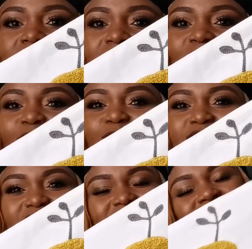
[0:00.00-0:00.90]
How
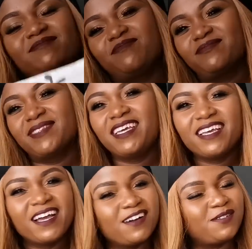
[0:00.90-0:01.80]
gorgeous.
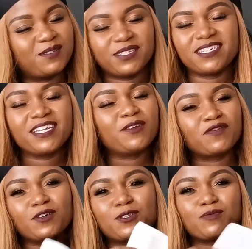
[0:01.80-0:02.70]
How gorgeous. And
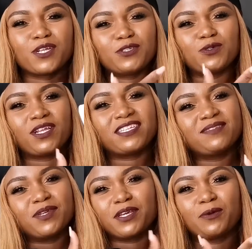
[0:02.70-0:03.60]
of course, mnajua
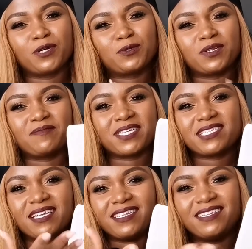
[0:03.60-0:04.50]
lazima ingekuwa tuna
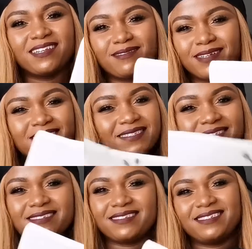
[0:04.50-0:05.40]
mustard yellow. As
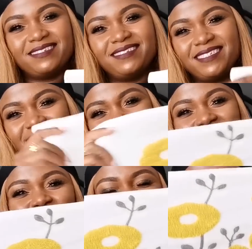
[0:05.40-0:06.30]
in,
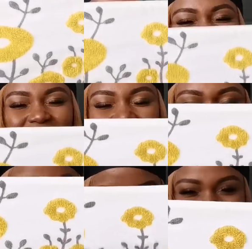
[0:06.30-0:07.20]
how gorgeous is
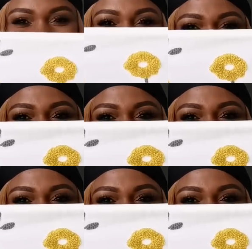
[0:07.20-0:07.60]
this?